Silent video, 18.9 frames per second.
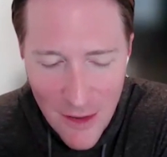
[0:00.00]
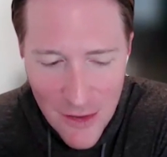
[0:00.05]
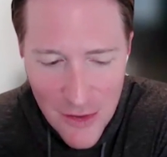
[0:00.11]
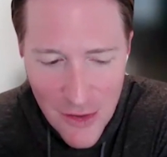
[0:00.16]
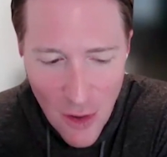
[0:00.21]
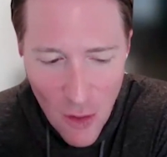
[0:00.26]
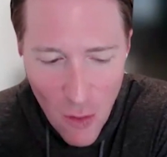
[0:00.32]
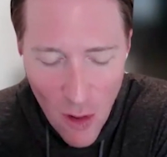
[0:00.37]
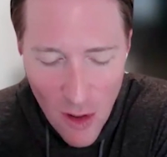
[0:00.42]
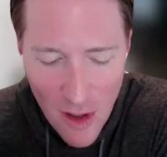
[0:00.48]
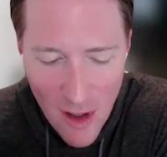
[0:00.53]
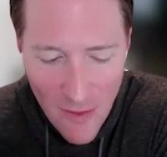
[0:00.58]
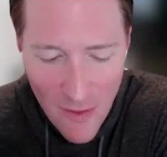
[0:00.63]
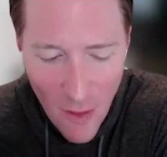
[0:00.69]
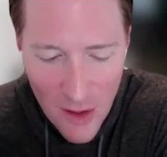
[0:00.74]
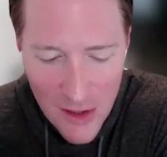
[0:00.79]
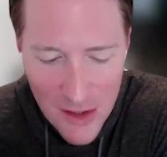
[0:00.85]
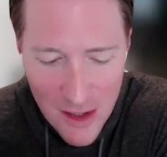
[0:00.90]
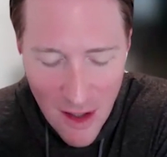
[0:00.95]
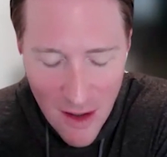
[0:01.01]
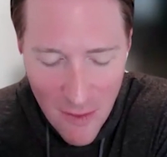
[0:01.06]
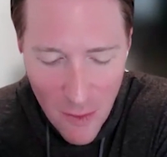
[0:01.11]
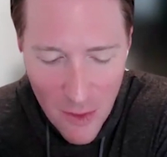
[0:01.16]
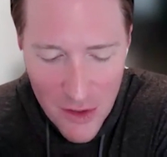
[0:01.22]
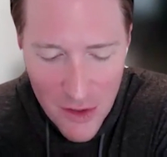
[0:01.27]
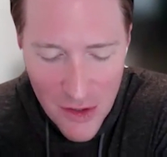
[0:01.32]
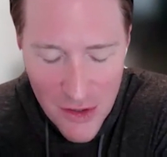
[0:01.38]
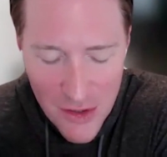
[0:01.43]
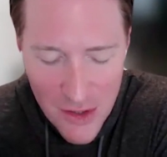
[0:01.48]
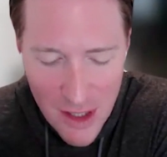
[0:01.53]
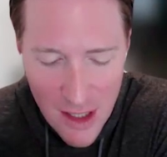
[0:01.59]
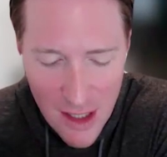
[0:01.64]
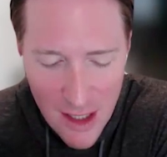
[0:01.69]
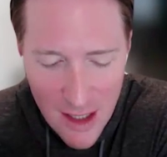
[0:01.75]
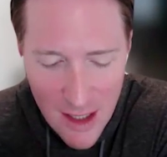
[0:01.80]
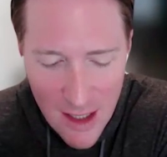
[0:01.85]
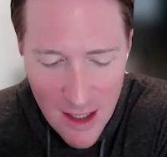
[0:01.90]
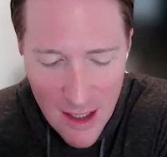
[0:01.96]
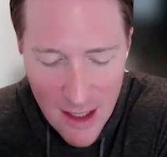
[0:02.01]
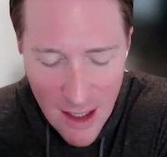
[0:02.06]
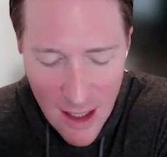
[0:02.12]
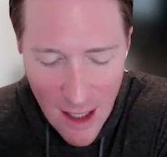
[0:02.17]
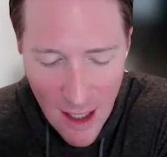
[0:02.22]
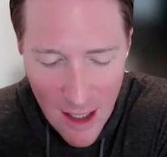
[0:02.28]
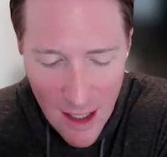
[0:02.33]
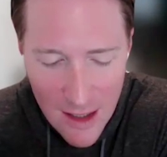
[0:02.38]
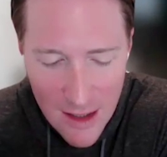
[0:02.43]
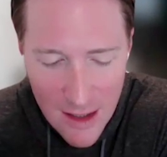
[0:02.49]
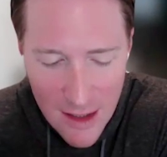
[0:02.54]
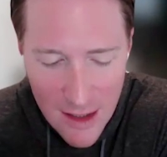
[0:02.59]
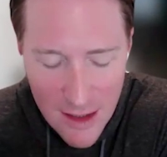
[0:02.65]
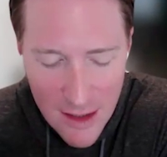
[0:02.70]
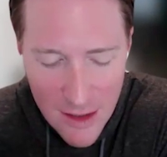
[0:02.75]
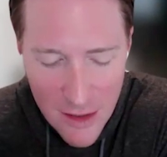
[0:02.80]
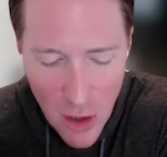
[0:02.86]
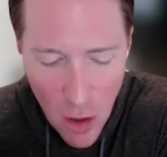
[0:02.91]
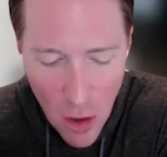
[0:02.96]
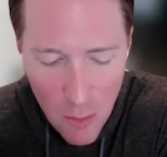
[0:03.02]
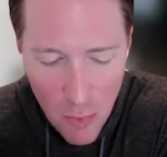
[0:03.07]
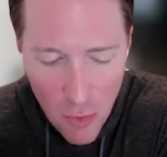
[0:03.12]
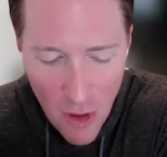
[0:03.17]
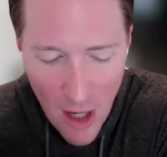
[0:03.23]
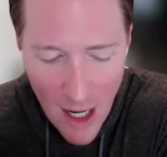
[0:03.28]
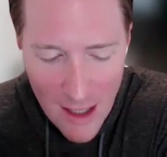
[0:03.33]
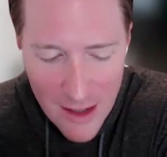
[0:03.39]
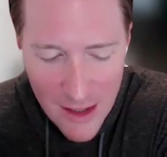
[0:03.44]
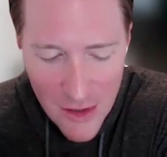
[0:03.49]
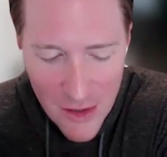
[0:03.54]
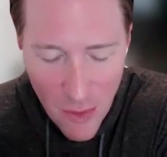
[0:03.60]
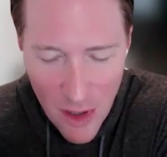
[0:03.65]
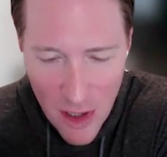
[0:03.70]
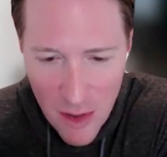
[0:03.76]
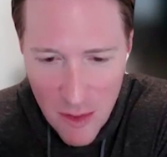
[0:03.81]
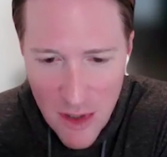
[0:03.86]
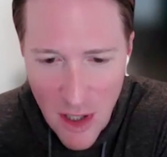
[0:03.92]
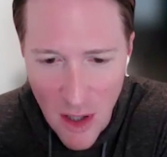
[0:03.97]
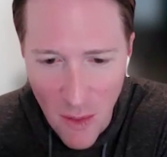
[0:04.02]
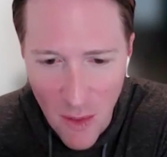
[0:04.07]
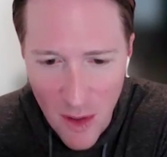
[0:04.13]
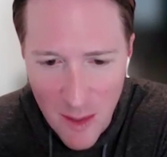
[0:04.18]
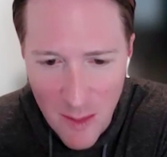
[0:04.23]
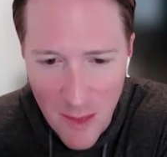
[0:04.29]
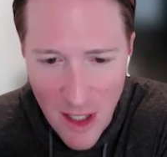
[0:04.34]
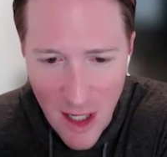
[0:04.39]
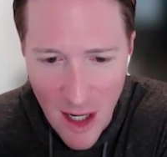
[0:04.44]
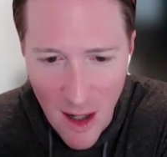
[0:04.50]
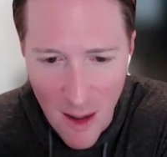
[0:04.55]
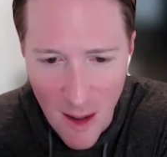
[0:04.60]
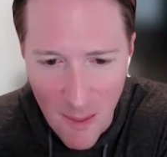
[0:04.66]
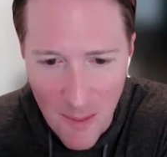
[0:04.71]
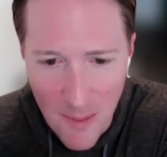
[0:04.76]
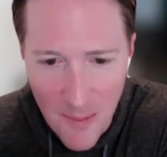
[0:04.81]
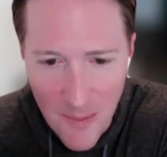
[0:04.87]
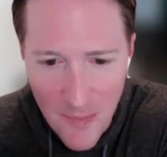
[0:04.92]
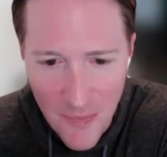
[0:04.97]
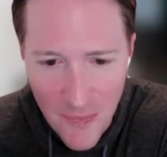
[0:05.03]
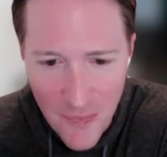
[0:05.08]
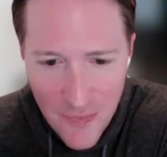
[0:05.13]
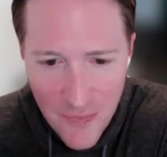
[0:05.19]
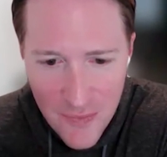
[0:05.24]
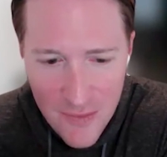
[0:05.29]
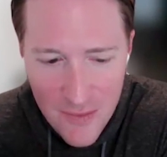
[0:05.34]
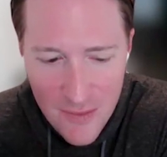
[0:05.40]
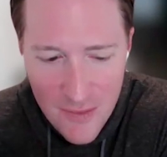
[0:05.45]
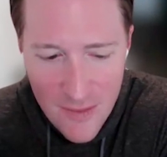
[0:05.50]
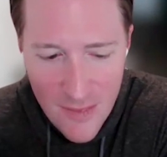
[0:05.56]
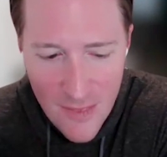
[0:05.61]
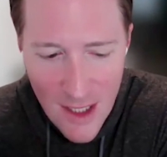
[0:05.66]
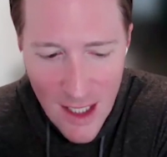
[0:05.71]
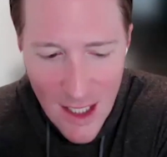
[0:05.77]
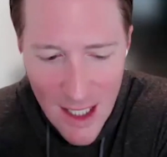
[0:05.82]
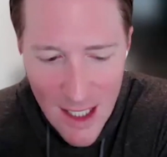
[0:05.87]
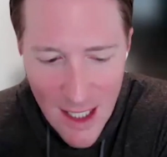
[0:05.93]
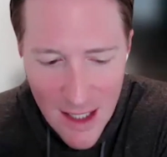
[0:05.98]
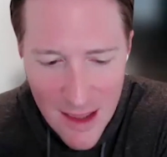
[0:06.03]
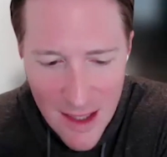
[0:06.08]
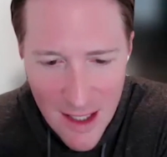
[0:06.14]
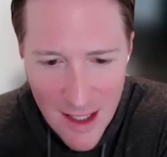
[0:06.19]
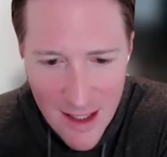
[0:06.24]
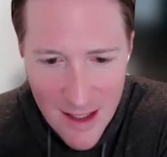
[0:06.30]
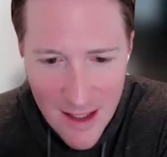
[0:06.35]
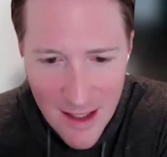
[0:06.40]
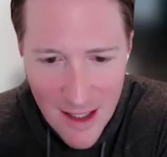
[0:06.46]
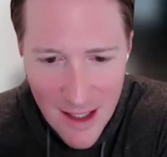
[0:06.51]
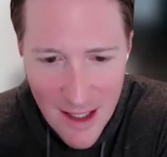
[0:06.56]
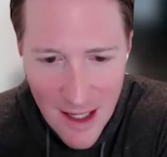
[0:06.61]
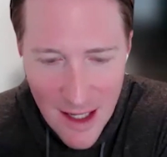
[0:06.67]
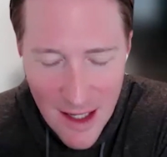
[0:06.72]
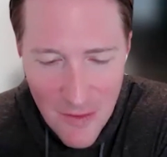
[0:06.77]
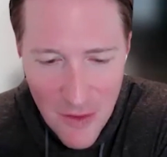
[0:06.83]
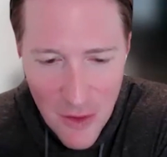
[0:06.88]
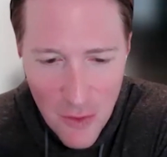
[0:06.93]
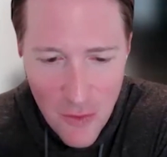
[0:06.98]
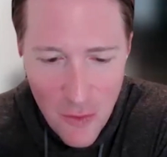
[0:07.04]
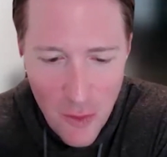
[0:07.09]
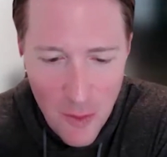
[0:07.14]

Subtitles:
There's a quote I've always loved, which is, don't practice what you don't want to become. And I think if you've